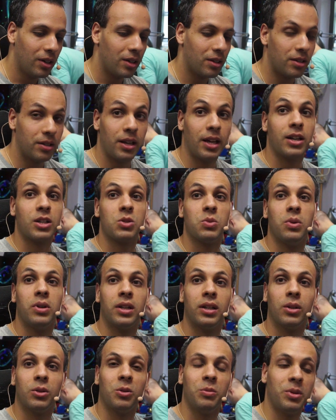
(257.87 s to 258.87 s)
the next one
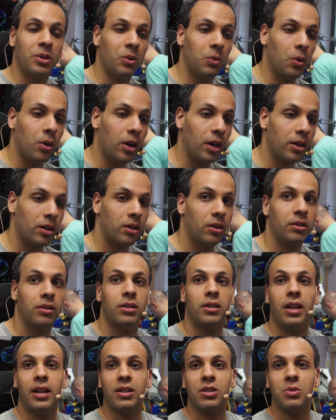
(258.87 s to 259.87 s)
a little bit of water, the
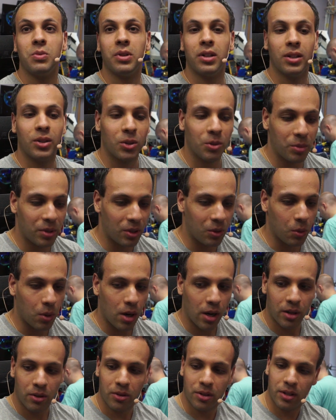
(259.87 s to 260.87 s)
next one a little bit of
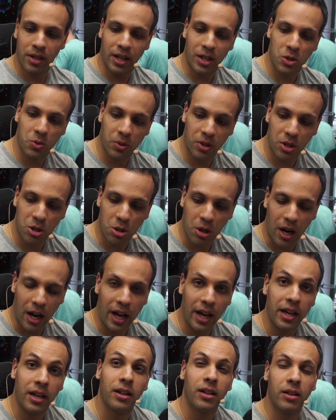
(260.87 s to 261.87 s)
water, the next one
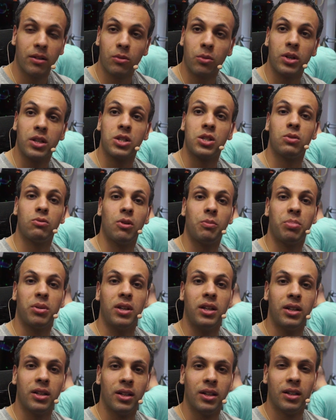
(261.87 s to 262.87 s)
dry, and rinse and
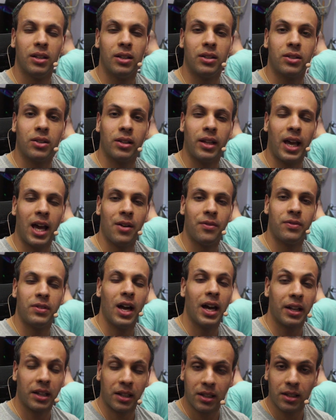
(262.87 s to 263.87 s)
repeat until I have
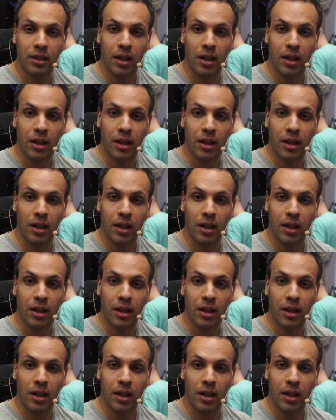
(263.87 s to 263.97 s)
not a,